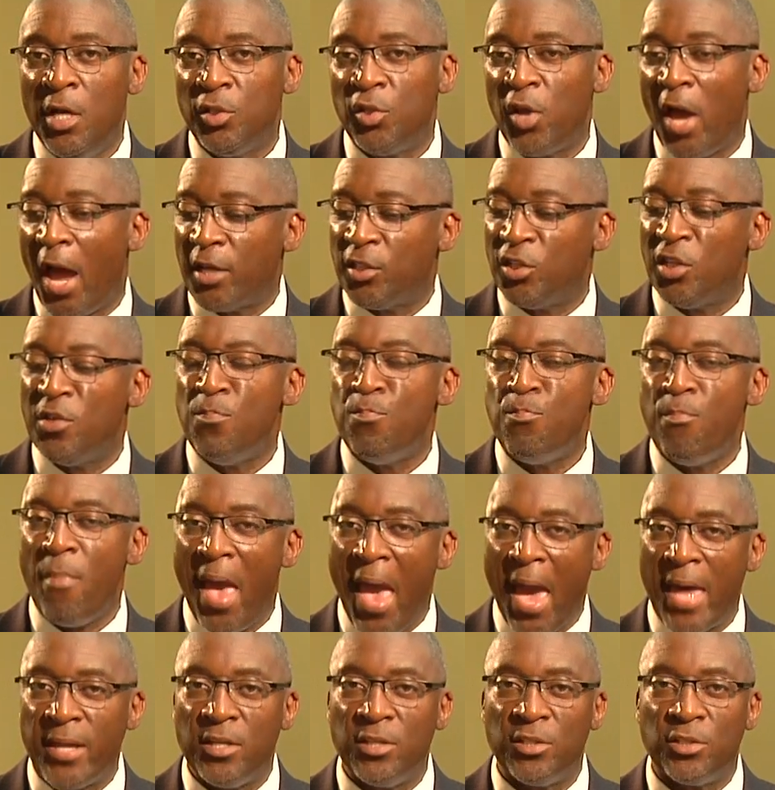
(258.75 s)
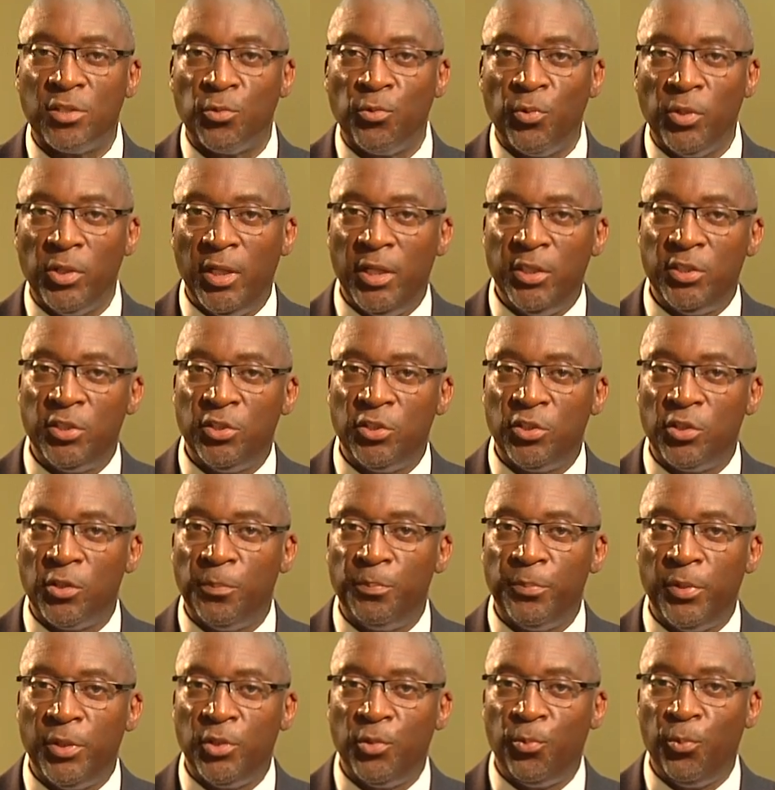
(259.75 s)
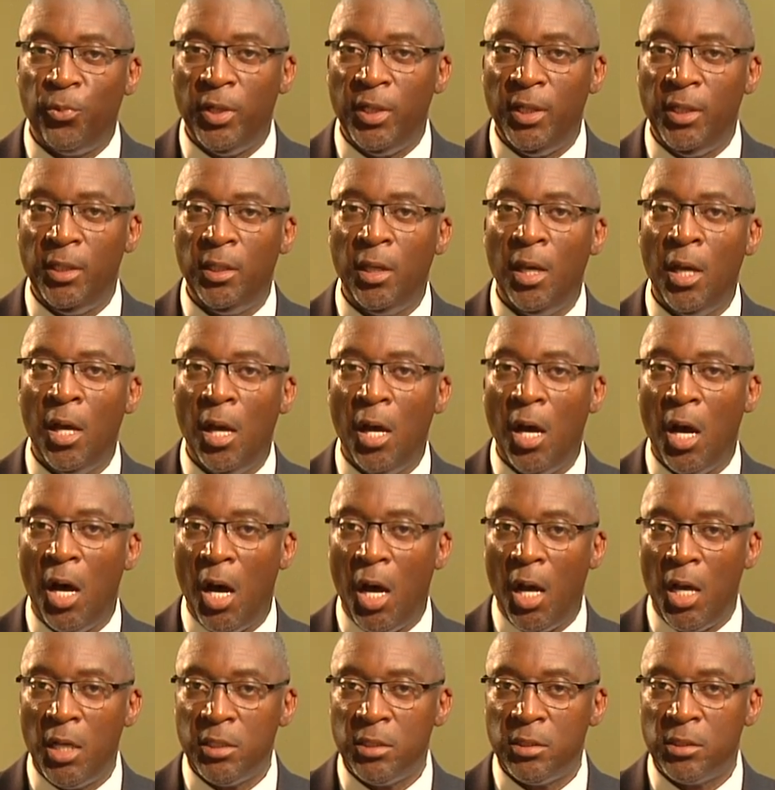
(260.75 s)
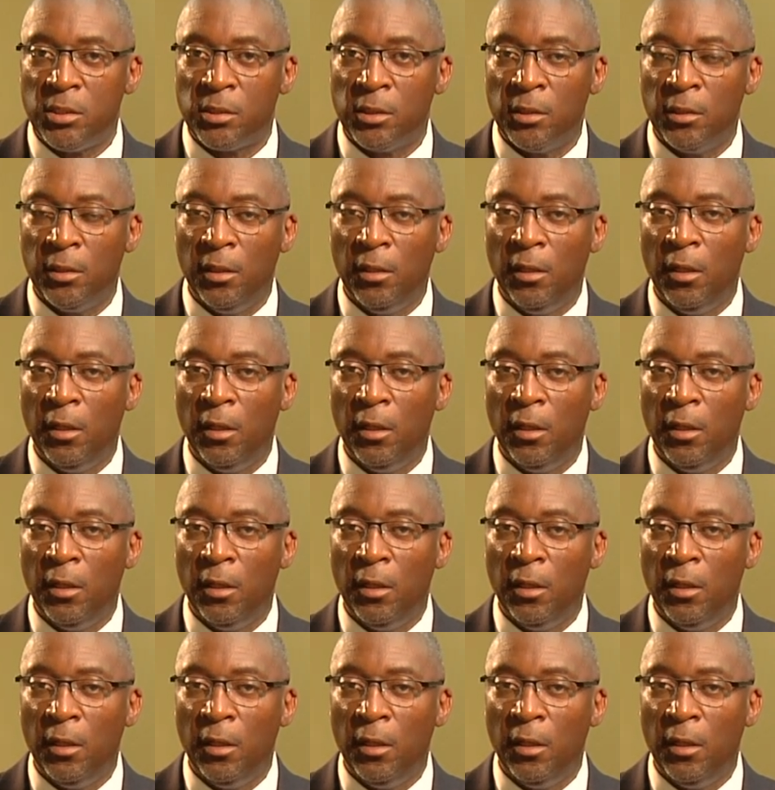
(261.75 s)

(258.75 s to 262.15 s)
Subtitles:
to actually manage the relationship between us,